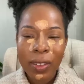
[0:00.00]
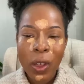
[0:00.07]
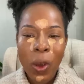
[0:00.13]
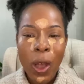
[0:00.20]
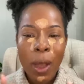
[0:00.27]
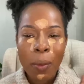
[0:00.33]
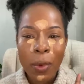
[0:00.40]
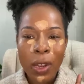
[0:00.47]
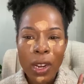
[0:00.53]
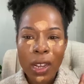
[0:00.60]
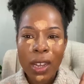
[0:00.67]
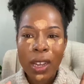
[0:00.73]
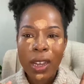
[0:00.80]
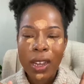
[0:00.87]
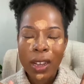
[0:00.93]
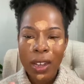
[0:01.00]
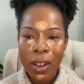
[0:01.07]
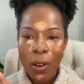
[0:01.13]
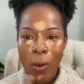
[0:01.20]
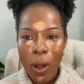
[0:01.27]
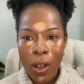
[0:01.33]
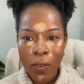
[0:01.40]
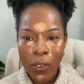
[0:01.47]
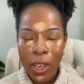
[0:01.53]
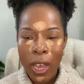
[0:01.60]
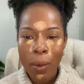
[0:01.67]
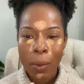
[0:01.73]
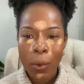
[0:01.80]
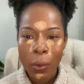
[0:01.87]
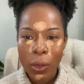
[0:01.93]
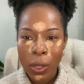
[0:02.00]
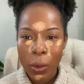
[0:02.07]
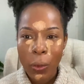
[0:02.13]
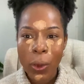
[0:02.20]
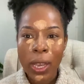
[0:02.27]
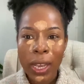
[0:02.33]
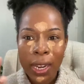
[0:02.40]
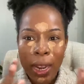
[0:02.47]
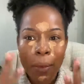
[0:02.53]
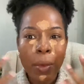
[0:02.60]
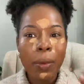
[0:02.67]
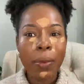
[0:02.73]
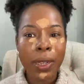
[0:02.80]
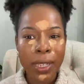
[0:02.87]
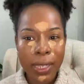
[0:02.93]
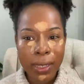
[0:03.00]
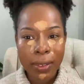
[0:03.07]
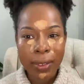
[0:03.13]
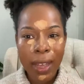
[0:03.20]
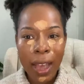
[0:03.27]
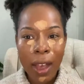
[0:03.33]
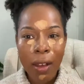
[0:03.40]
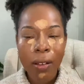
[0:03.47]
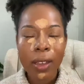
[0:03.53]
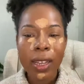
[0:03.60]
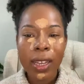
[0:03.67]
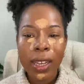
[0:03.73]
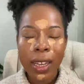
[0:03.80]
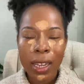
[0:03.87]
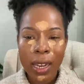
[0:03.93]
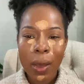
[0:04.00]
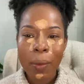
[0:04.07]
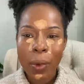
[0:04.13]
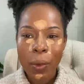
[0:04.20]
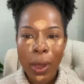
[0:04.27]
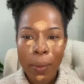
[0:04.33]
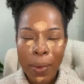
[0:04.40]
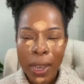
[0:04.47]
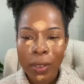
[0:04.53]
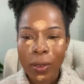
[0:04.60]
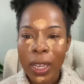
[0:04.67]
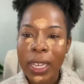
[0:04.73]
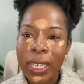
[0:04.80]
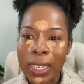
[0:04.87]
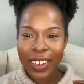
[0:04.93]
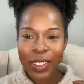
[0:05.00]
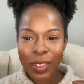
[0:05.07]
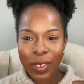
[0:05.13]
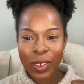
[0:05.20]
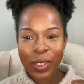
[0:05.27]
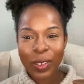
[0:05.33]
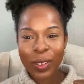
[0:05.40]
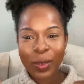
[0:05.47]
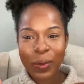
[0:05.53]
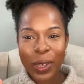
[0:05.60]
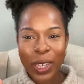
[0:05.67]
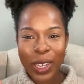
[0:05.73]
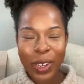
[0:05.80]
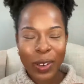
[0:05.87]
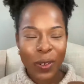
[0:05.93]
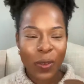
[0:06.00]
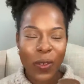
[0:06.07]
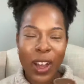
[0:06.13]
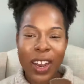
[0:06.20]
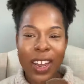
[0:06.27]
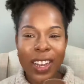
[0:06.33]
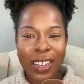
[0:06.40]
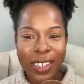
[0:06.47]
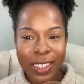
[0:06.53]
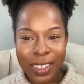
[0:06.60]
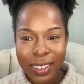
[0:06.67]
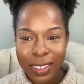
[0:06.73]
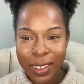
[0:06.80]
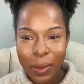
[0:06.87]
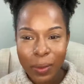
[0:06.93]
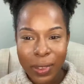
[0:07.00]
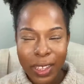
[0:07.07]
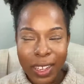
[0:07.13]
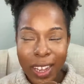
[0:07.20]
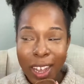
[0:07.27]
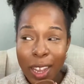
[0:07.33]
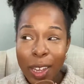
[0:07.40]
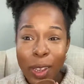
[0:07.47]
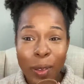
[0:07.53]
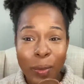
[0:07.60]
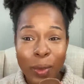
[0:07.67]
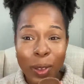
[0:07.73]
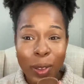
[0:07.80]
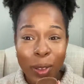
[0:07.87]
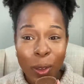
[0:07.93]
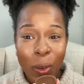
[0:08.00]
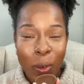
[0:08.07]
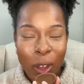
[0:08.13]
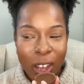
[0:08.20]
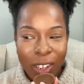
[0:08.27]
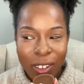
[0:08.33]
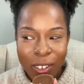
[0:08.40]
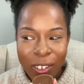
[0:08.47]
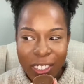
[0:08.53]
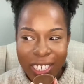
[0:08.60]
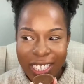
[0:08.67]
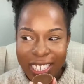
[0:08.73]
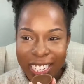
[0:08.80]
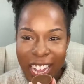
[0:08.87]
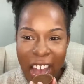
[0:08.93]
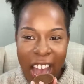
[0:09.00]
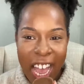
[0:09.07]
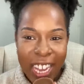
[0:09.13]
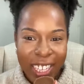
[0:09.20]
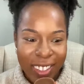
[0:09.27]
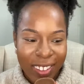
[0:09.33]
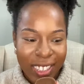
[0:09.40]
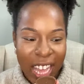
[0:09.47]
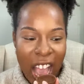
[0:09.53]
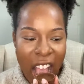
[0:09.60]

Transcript: So I'm gonna go off camera really quick and I'm gonna blend this out and I'll be right back. So excuse me while I eat something. I am so hungry, guys.